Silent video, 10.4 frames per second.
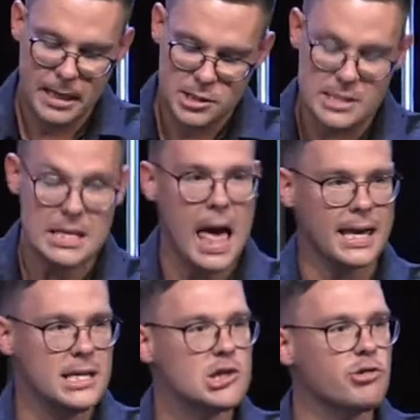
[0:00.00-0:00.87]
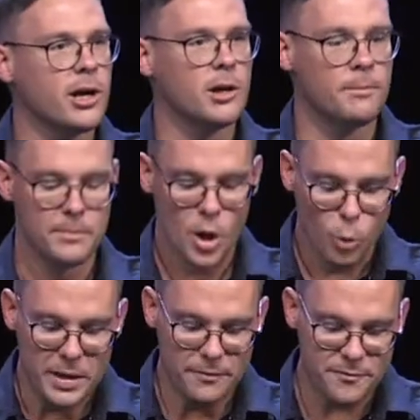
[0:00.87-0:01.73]
Just like Israel,
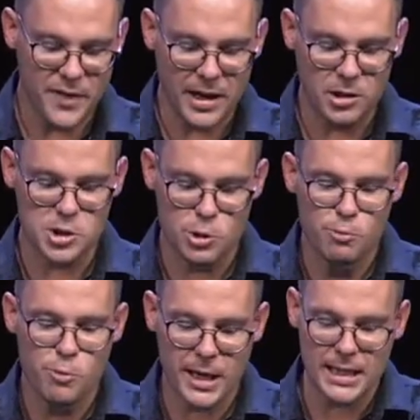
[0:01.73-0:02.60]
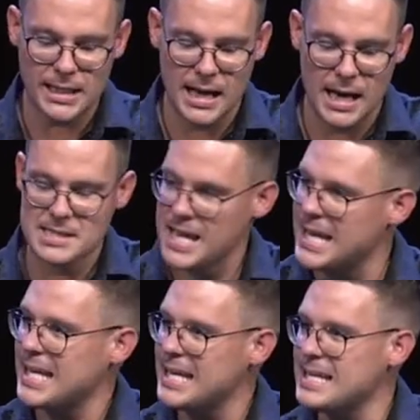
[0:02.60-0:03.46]
we fail to recognize that
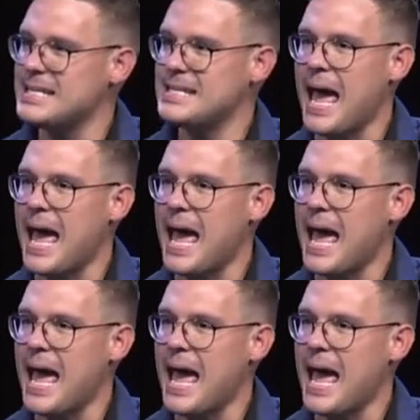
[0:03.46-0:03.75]
He is